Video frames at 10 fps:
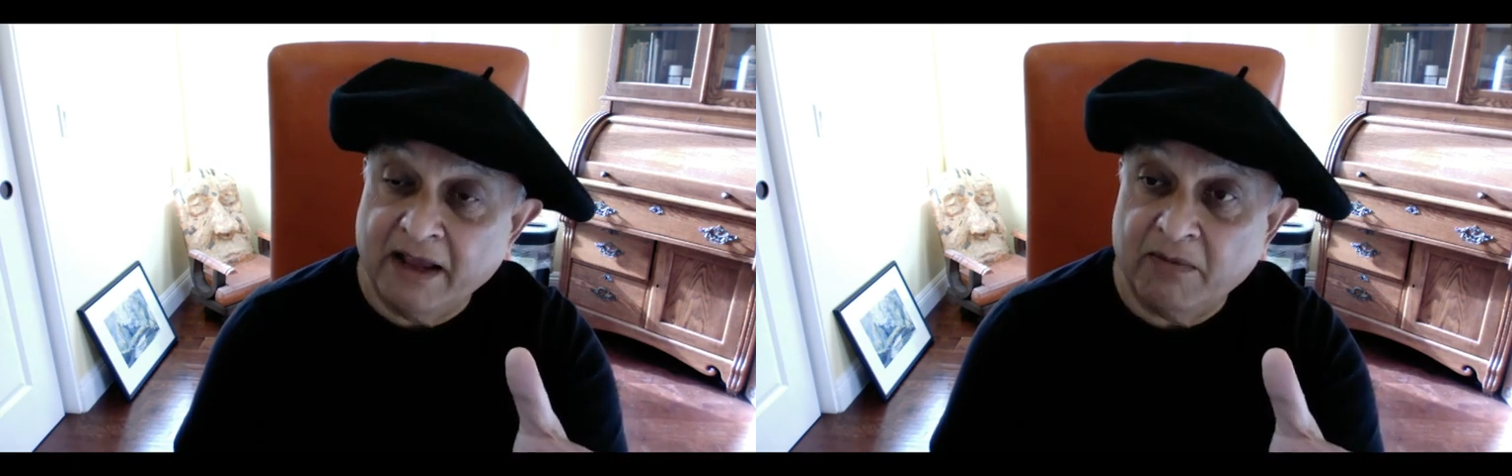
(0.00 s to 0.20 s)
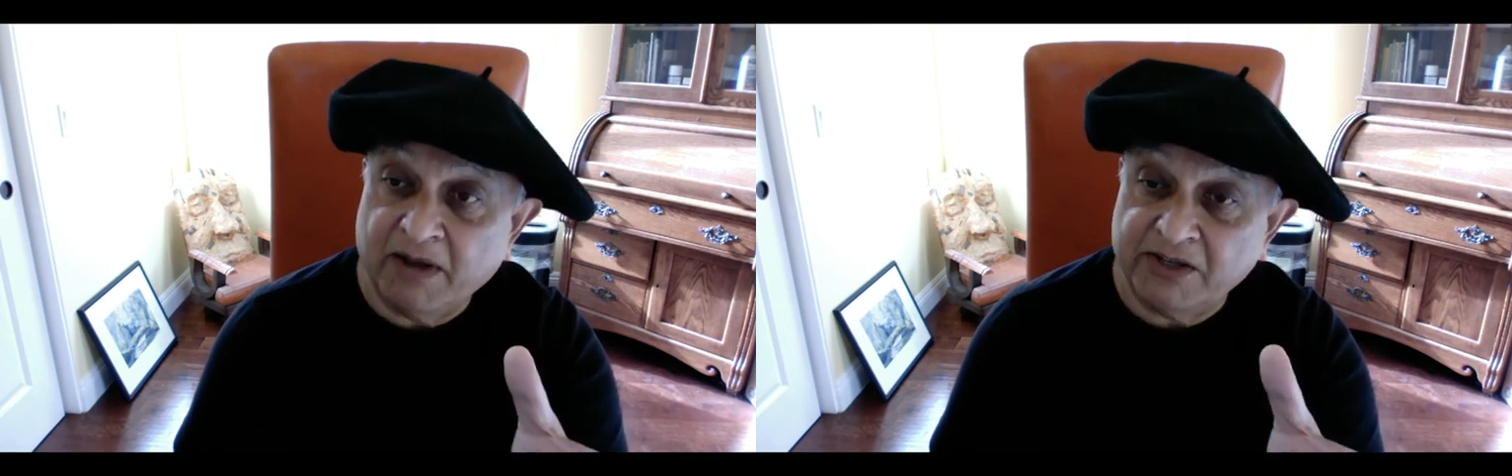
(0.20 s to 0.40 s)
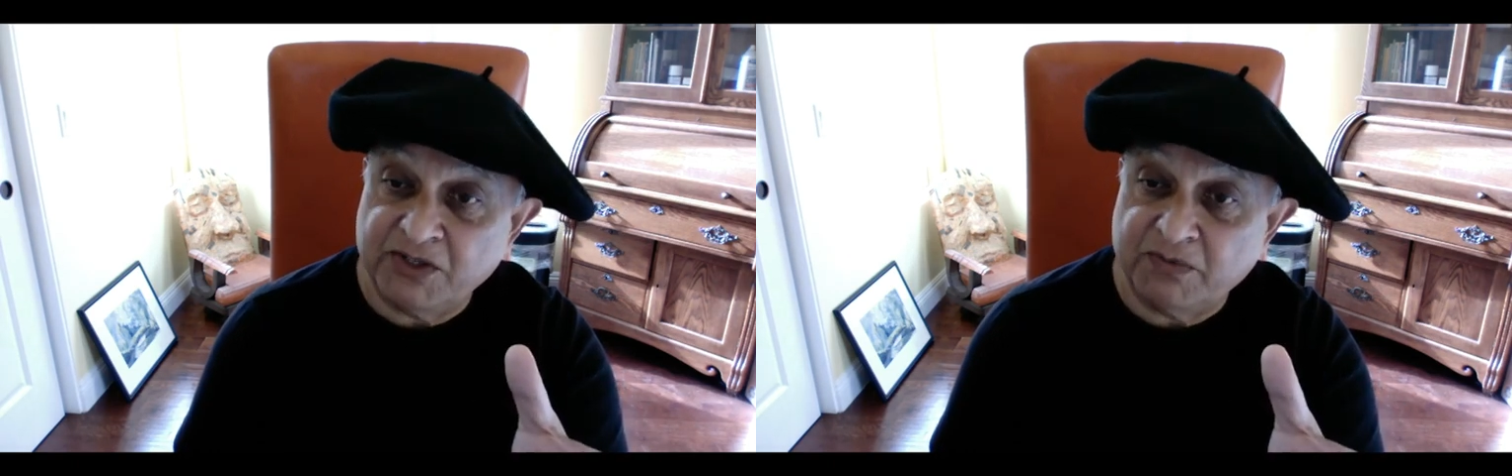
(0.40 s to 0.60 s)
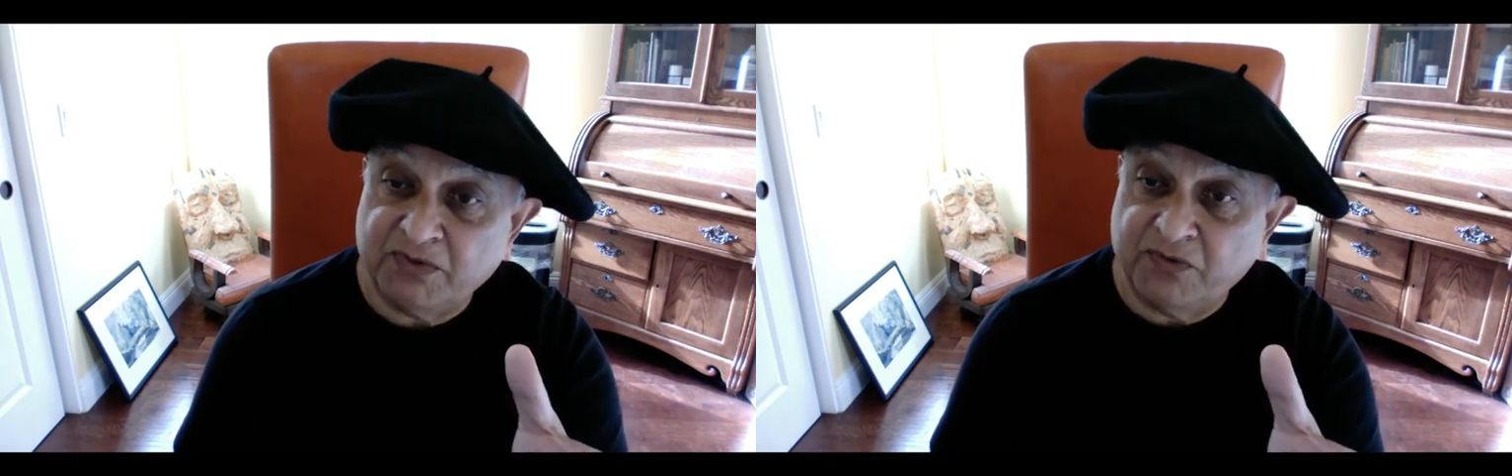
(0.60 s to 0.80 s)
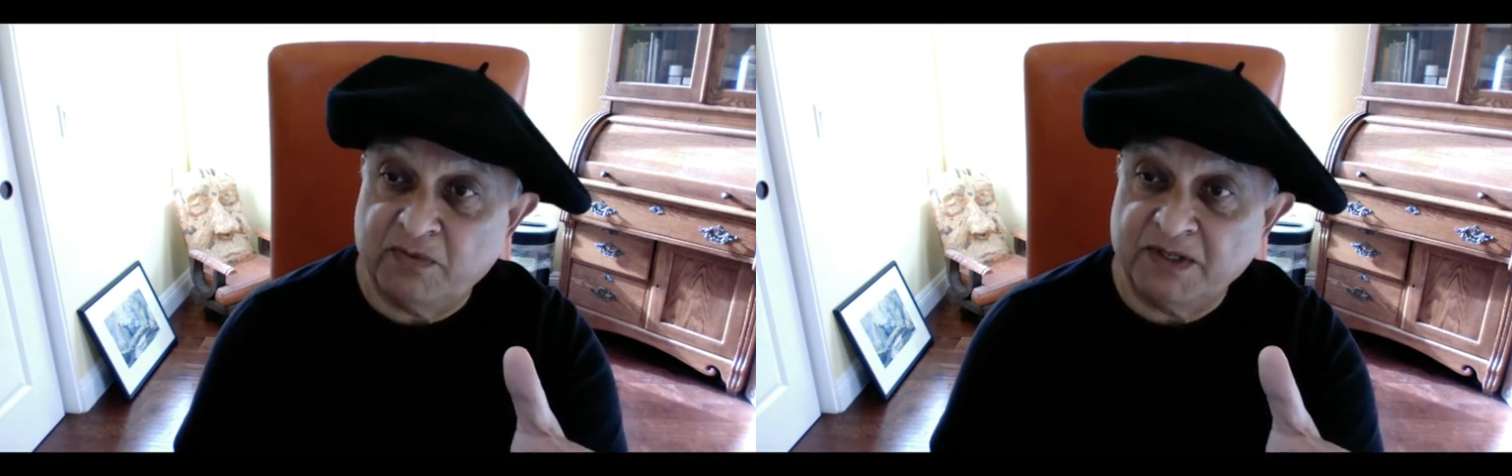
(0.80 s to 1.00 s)
about your
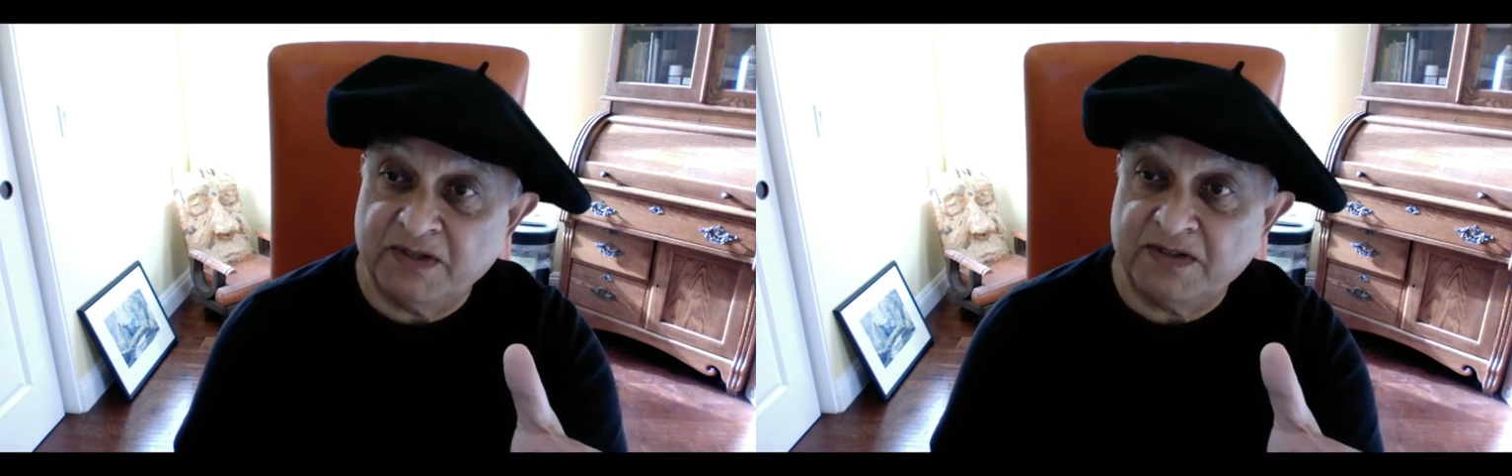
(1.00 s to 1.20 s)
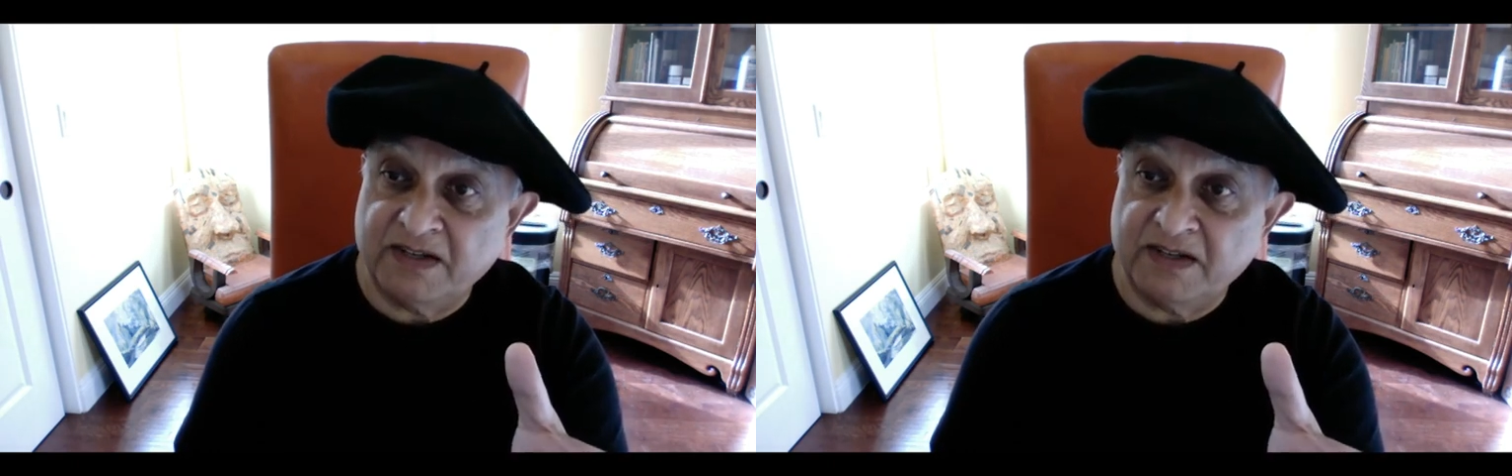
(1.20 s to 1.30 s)
performance,